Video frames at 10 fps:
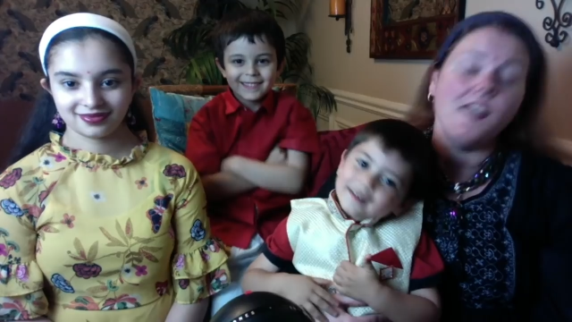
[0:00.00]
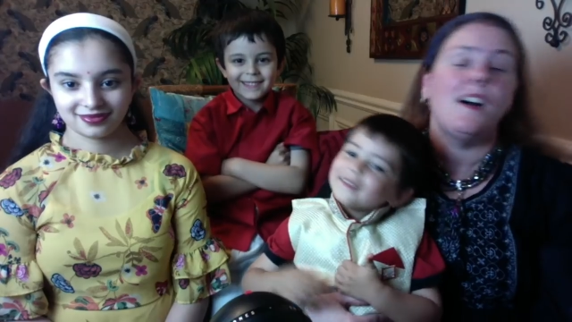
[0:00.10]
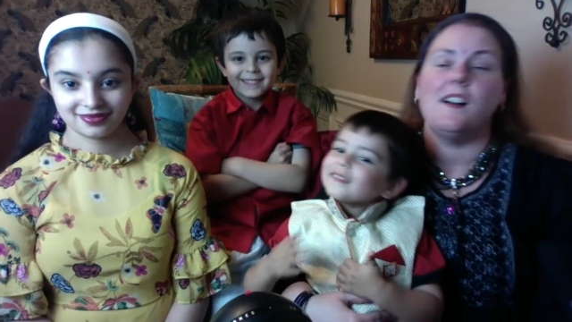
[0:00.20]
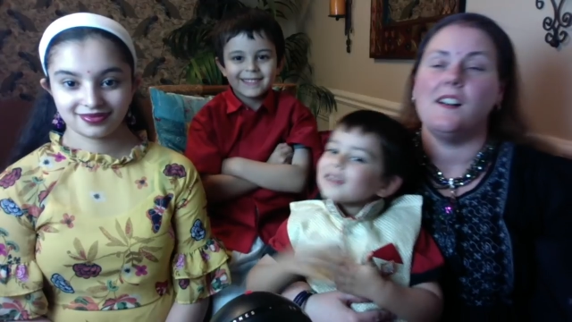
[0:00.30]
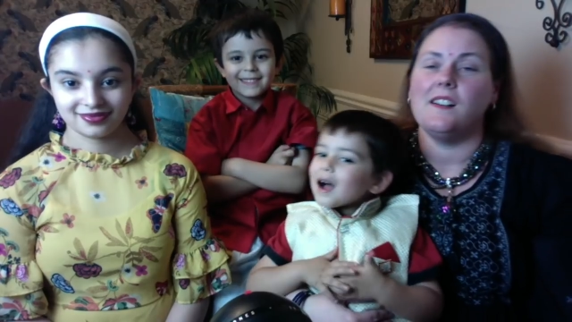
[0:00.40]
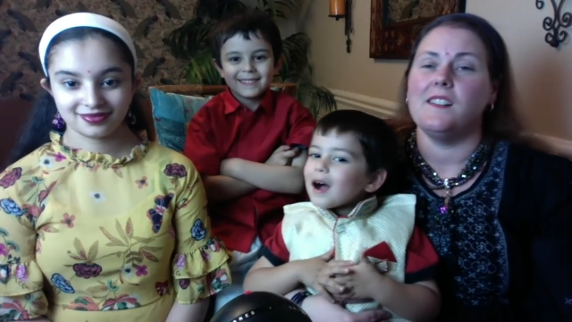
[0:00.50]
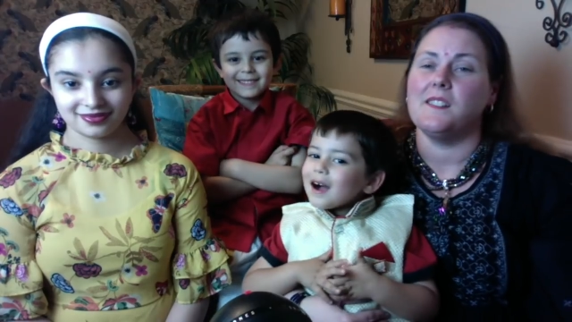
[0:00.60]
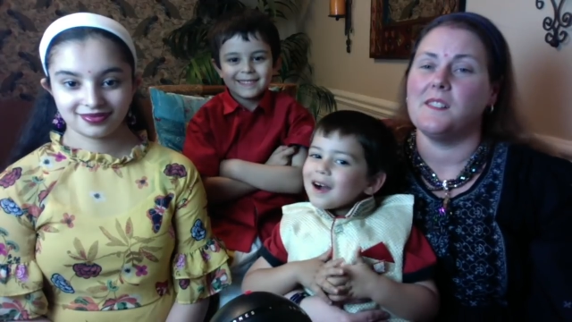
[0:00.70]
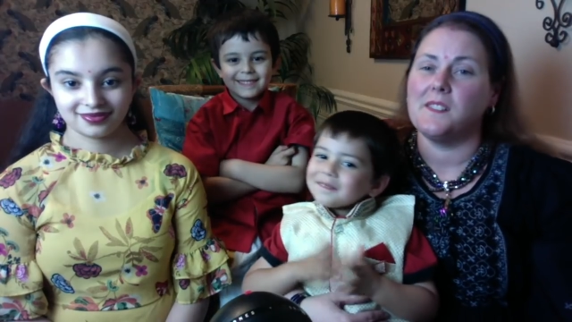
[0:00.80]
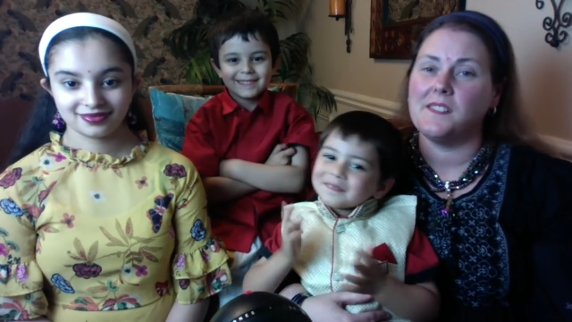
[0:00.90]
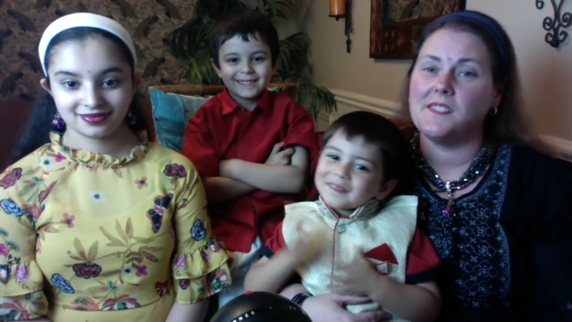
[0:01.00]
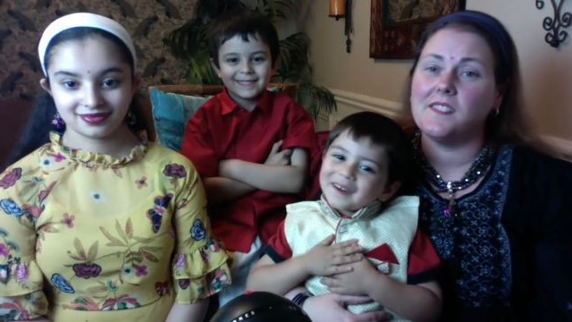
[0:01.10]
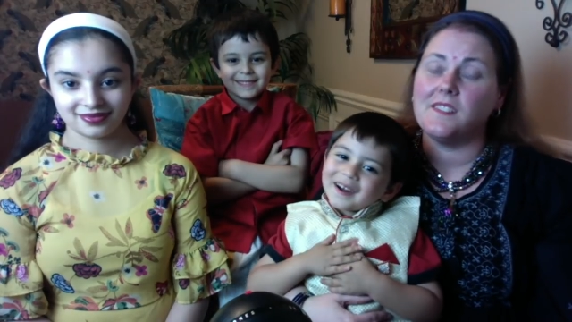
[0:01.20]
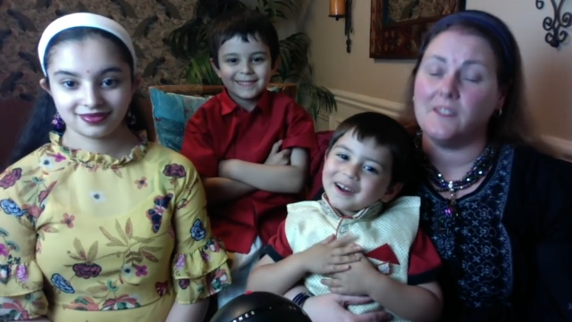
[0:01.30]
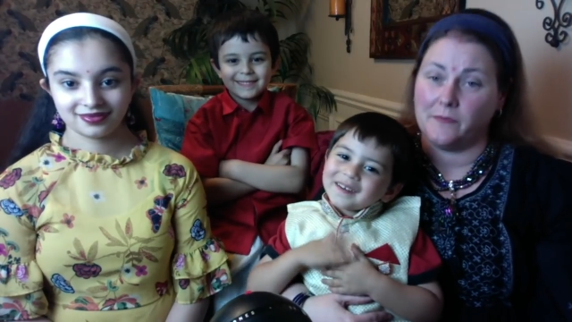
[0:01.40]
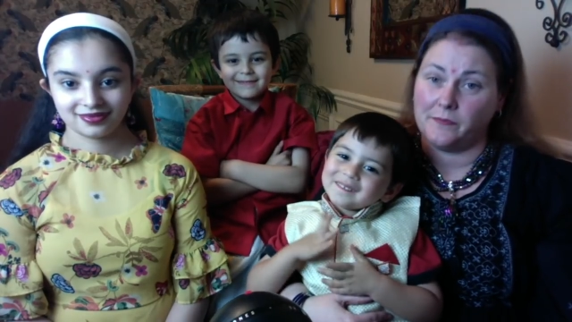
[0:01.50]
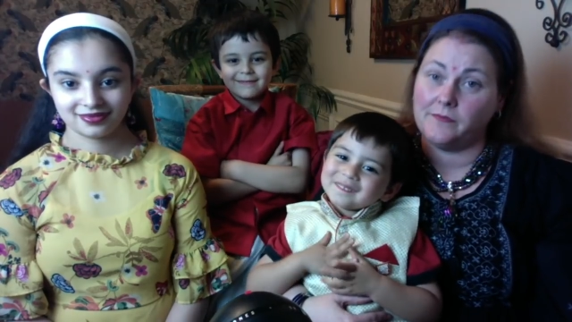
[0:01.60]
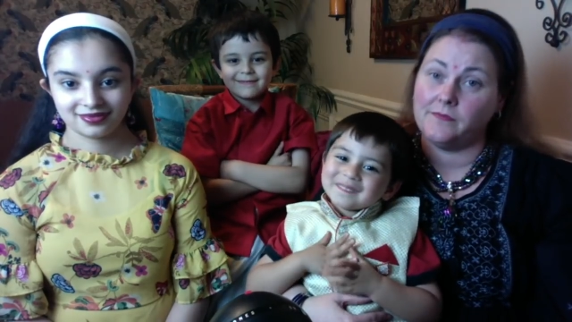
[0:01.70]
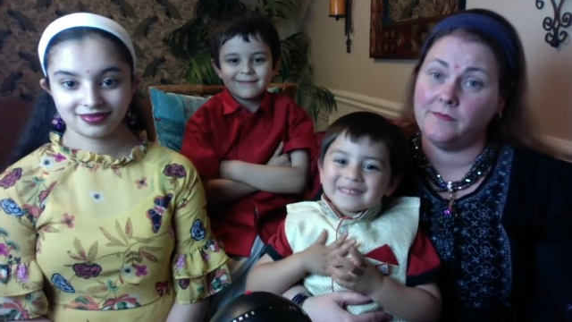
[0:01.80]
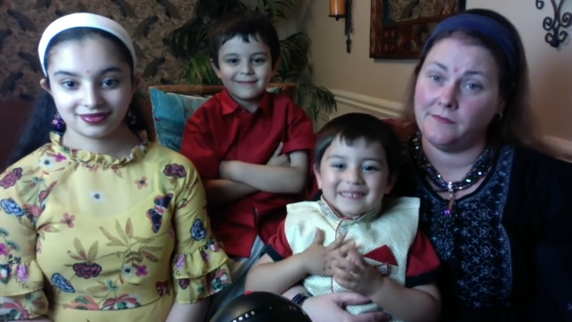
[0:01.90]

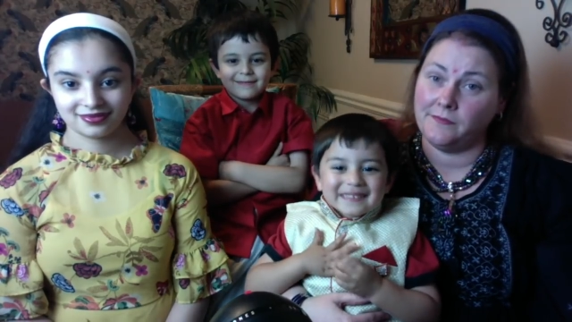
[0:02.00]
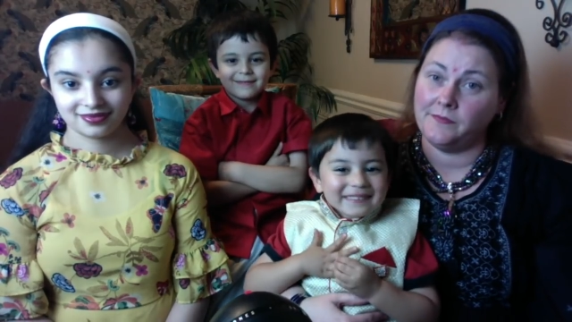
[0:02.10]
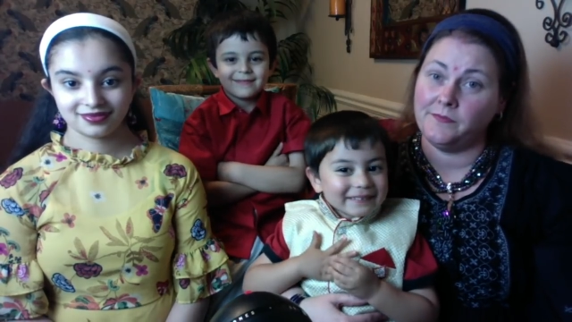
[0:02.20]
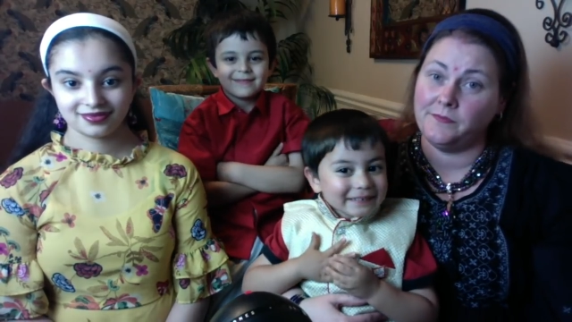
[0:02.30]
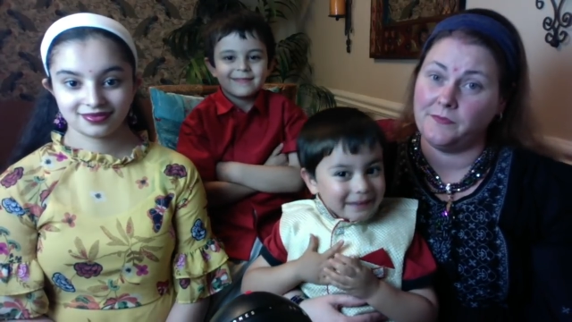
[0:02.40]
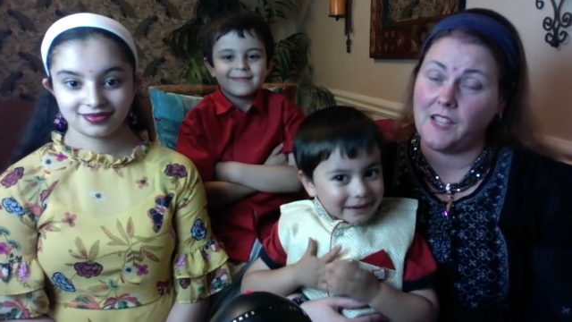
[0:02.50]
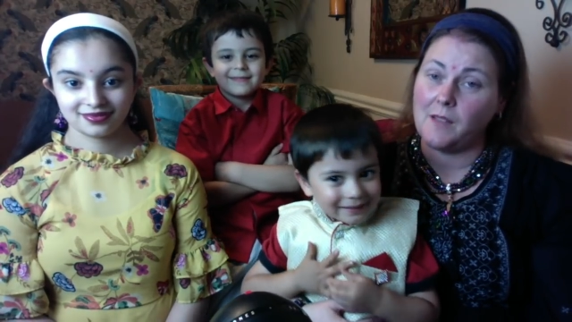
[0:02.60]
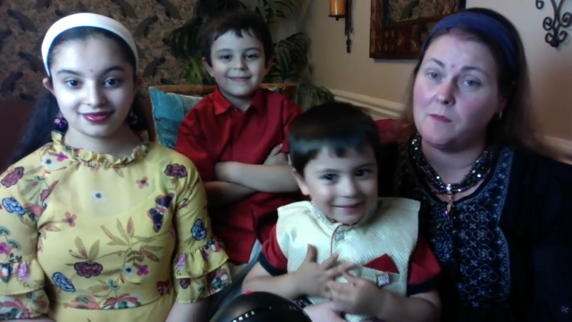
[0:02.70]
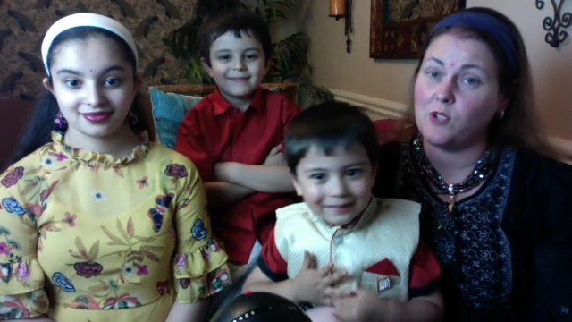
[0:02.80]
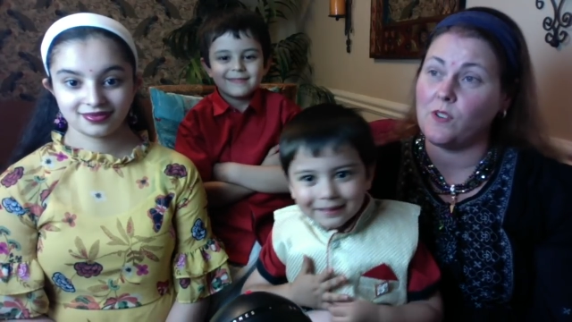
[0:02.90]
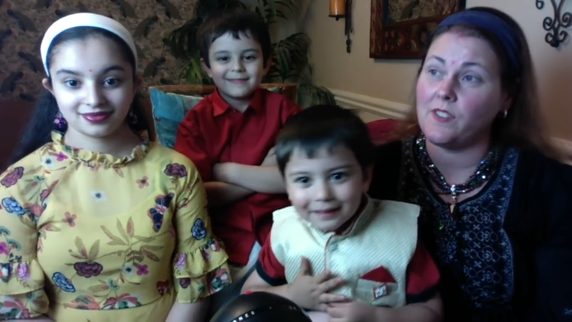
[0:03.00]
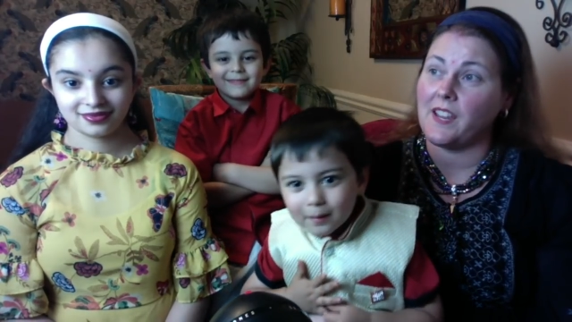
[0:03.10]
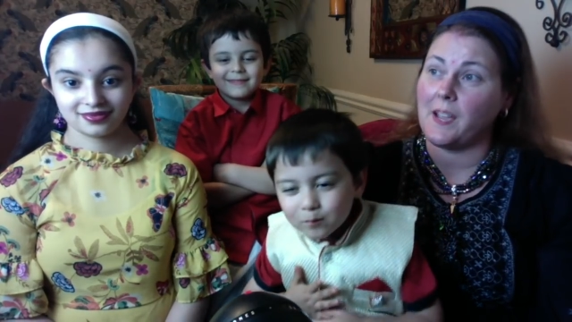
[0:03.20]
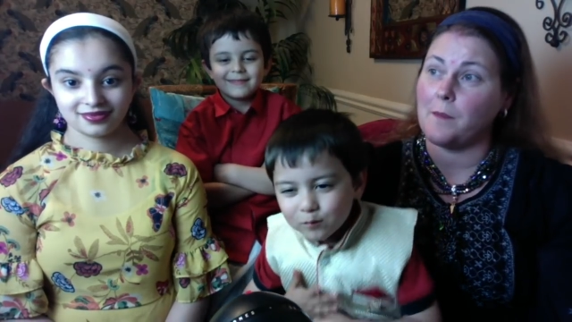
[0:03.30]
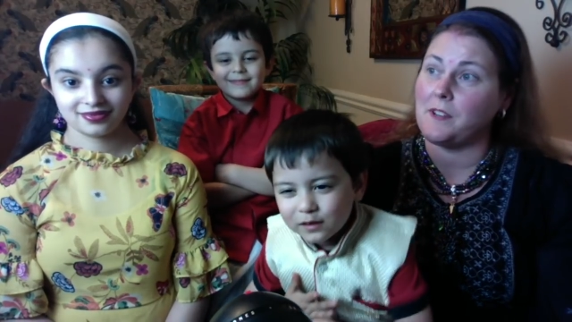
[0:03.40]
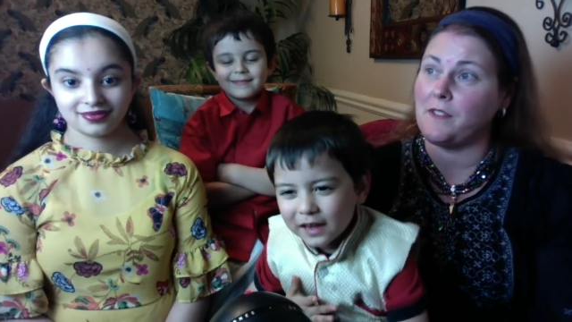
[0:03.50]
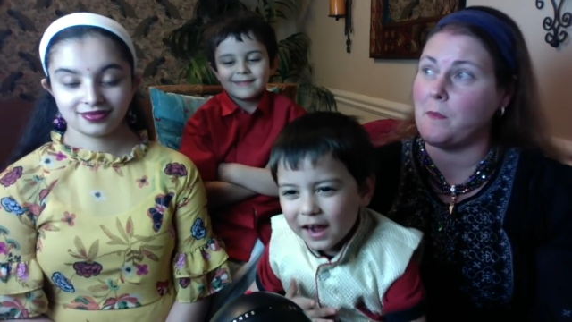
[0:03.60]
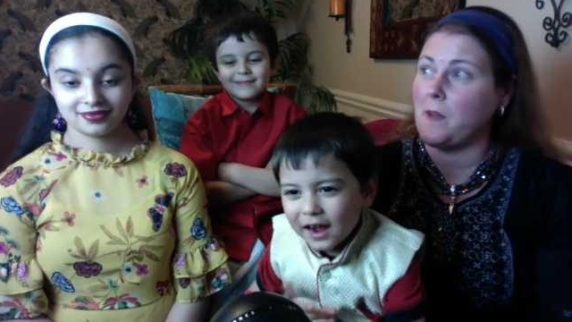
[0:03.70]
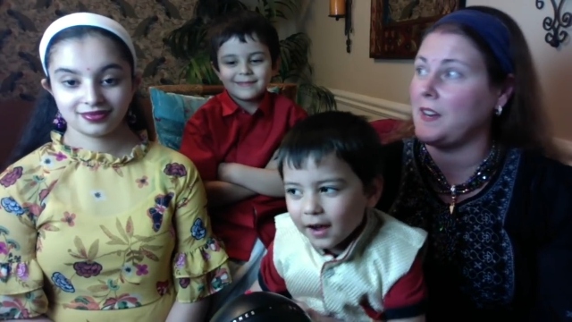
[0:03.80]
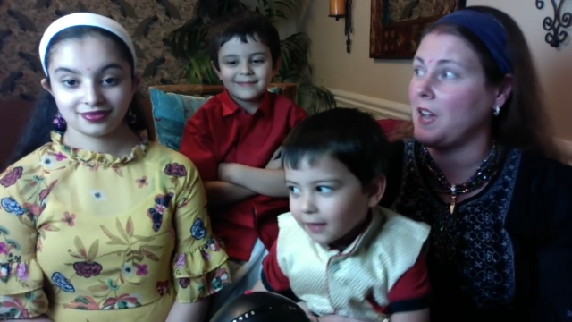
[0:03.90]
Speaker 1: I'm sure they kept
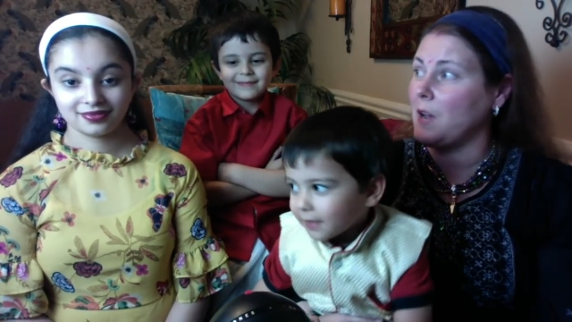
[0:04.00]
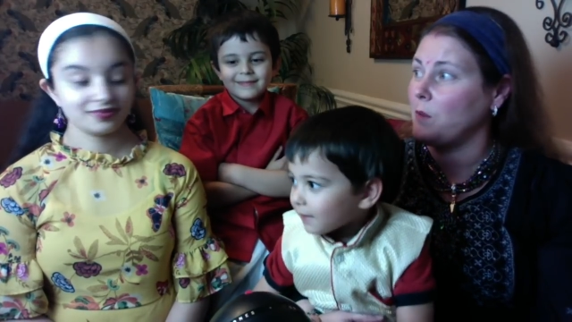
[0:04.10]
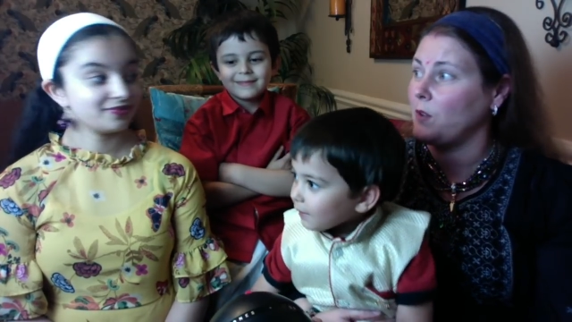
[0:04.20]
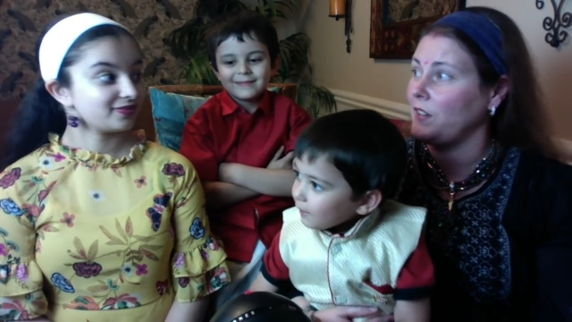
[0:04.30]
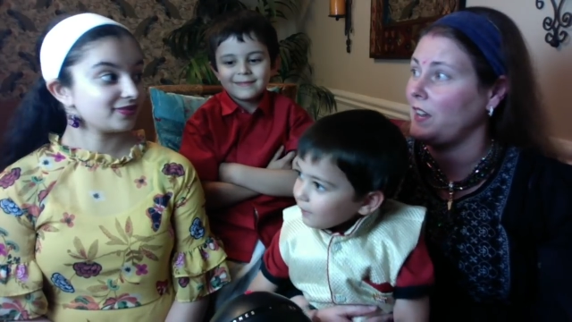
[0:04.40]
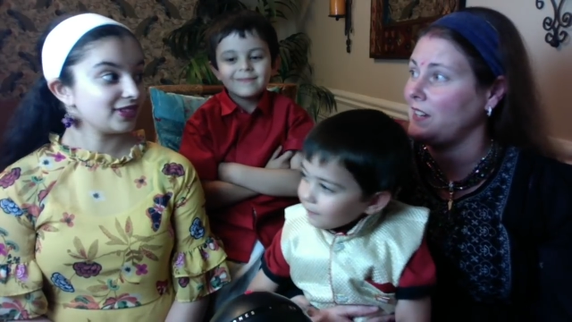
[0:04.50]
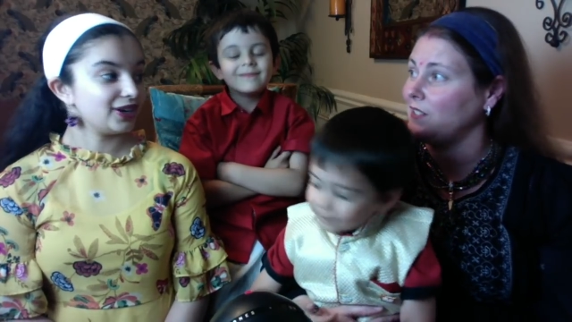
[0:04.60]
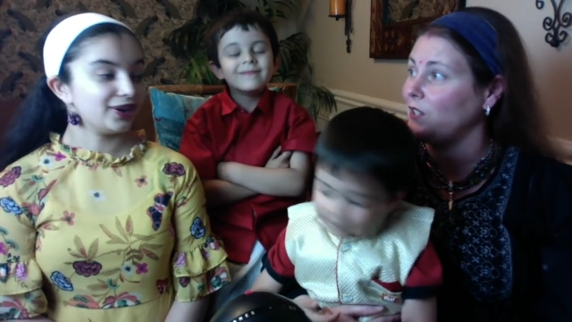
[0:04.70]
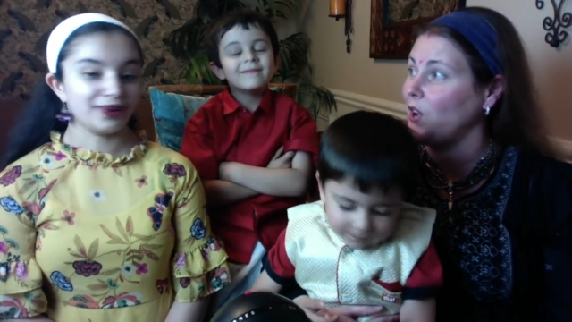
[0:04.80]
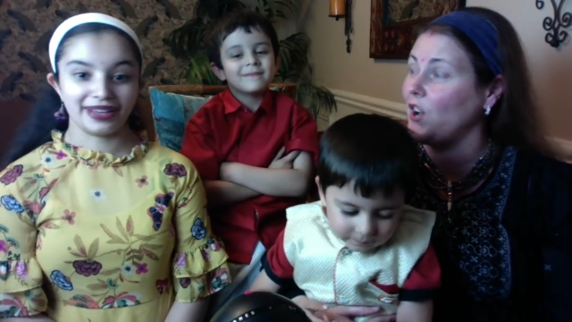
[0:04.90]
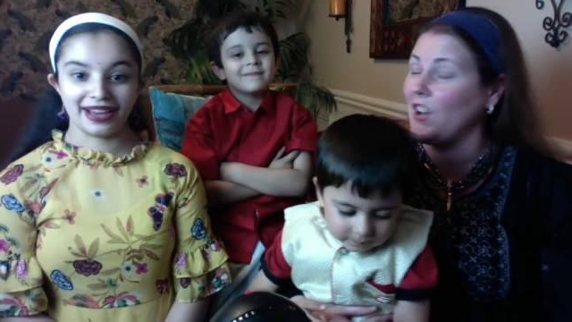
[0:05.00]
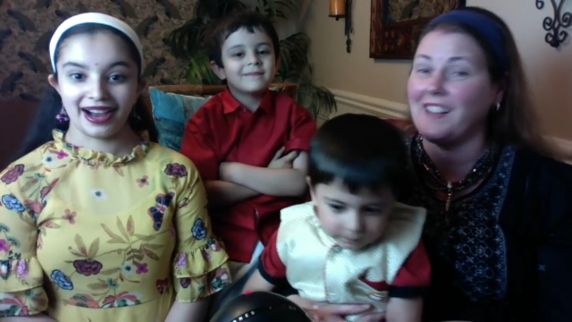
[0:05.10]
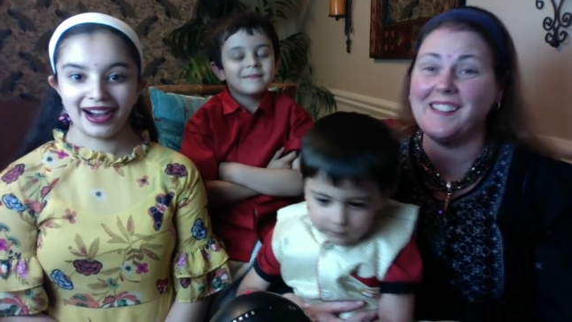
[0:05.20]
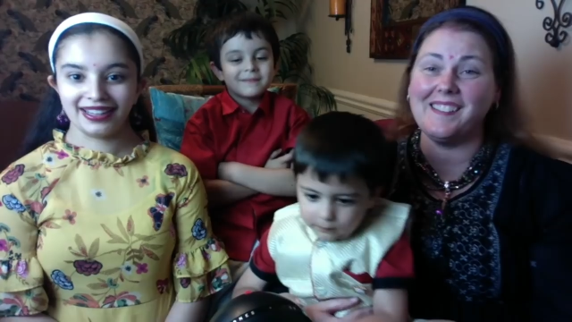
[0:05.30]
everybody up all night. Oh, yeah.